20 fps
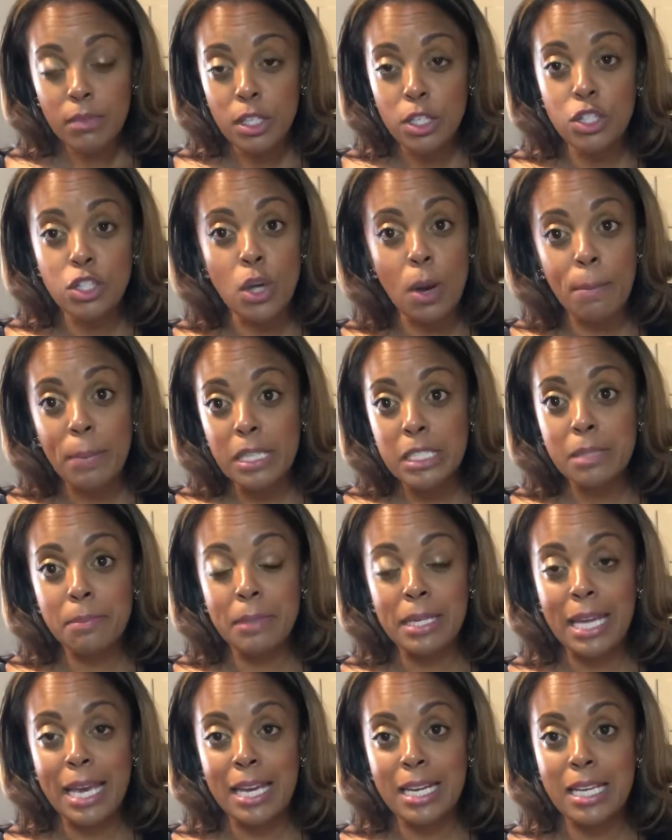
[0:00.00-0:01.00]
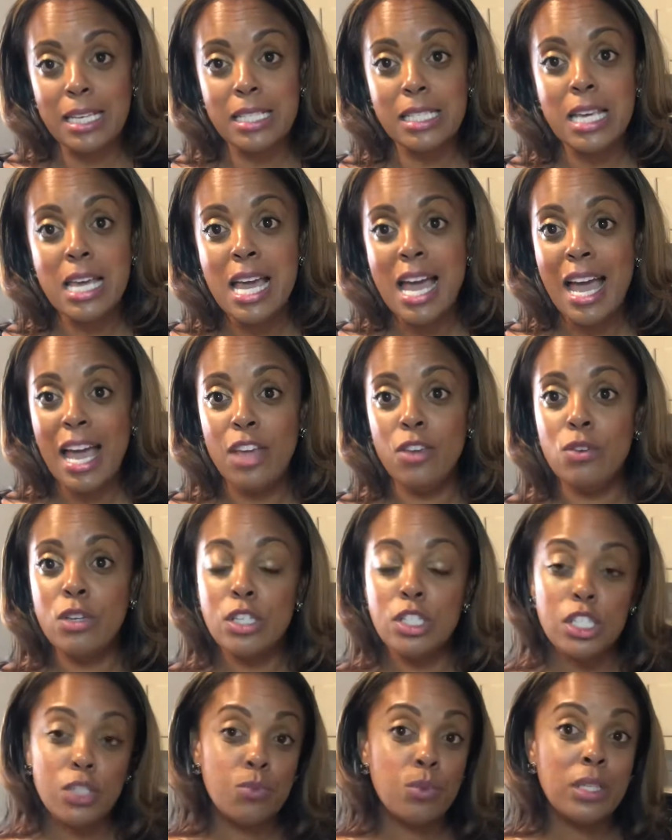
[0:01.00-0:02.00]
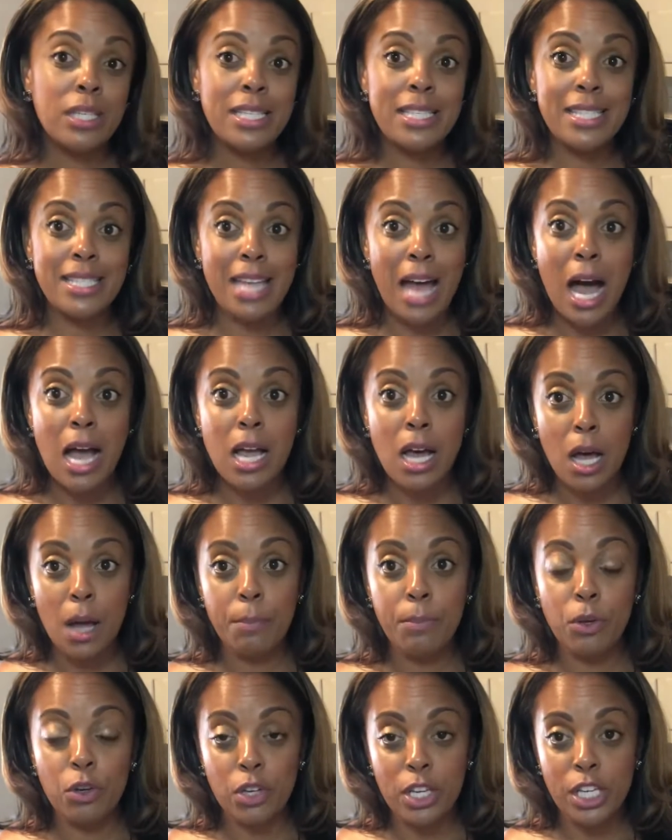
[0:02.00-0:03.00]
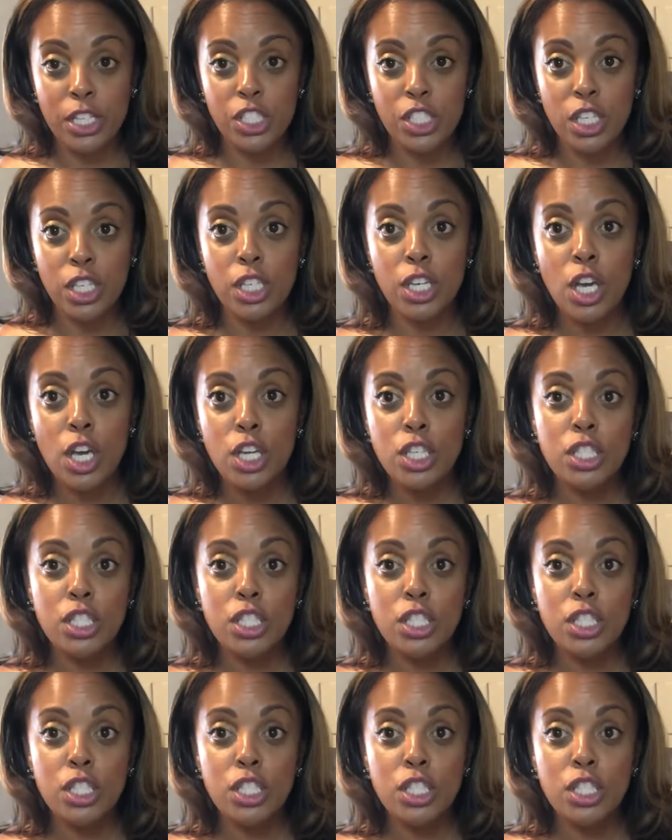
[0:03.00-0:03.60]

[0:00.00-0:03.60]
you know, a bunch of bananas, and you can just really stock up your kitchen